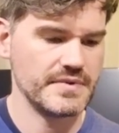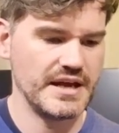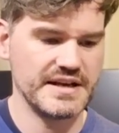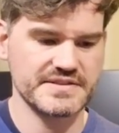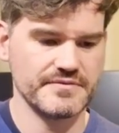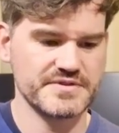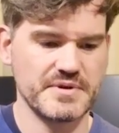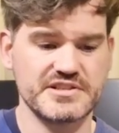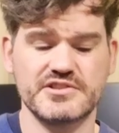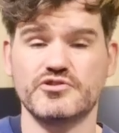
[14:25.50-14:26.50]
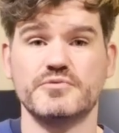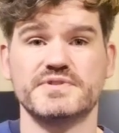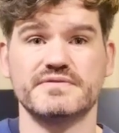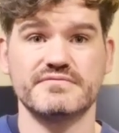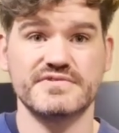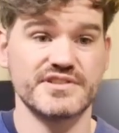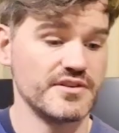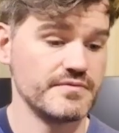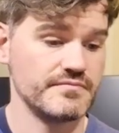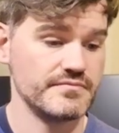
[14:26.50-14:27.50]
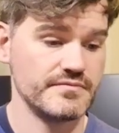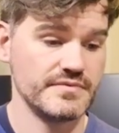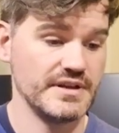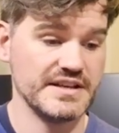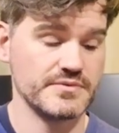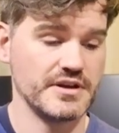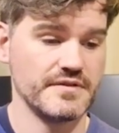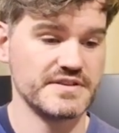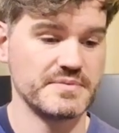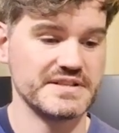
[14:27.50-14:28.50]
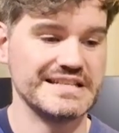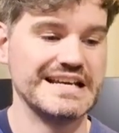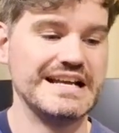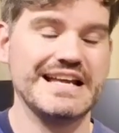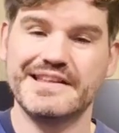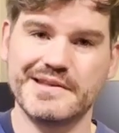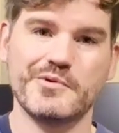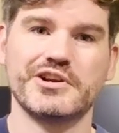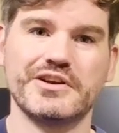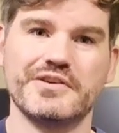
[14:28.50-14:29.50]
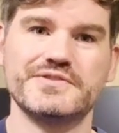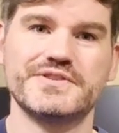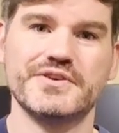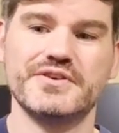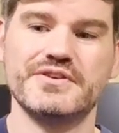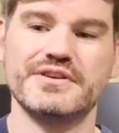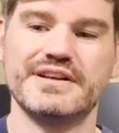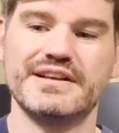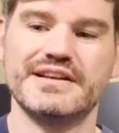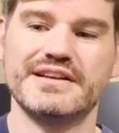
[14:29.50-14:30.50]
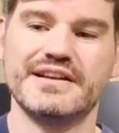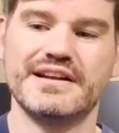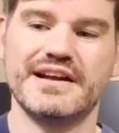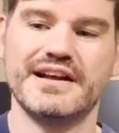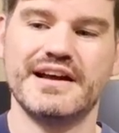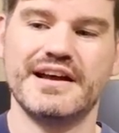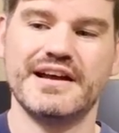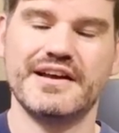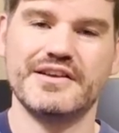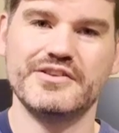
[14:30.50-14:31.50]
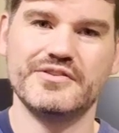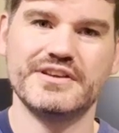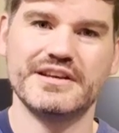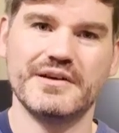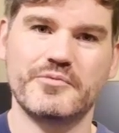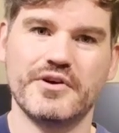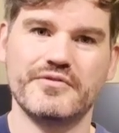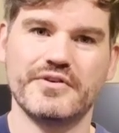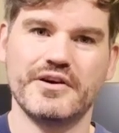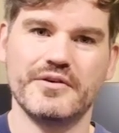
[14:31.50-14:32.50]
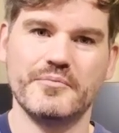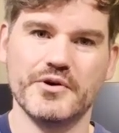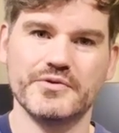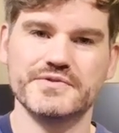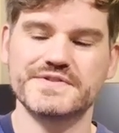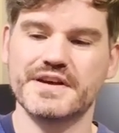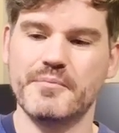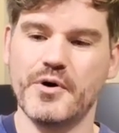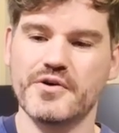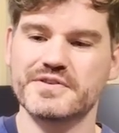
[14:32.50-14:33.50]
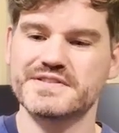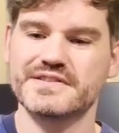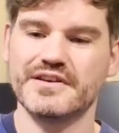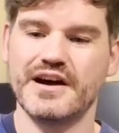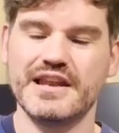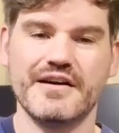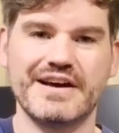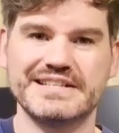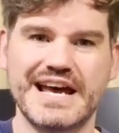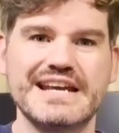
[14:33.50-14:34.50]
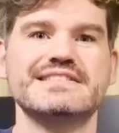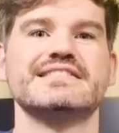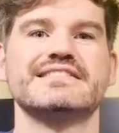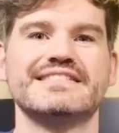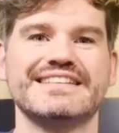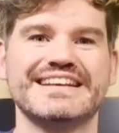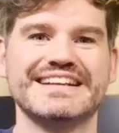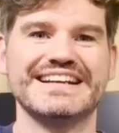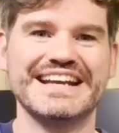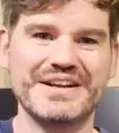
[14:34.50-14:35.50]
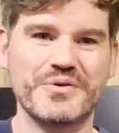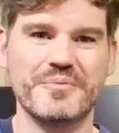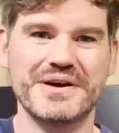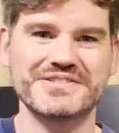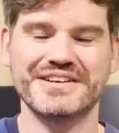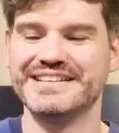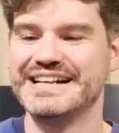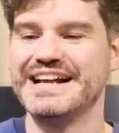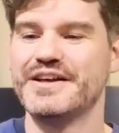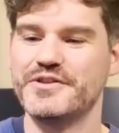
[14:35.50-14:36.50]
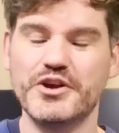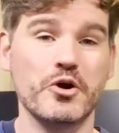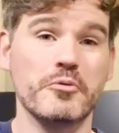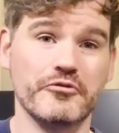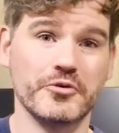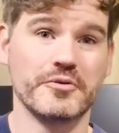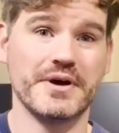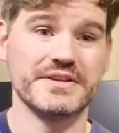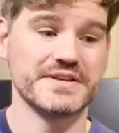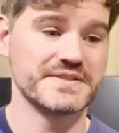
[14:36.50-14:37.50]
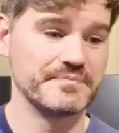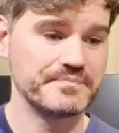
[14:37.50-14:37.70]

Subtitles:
Excellent for specialist troops, so as we kind of expected. Then we're going to go to unit profile models, a box that I love and hate in equal measure, the Uberfall Commandos.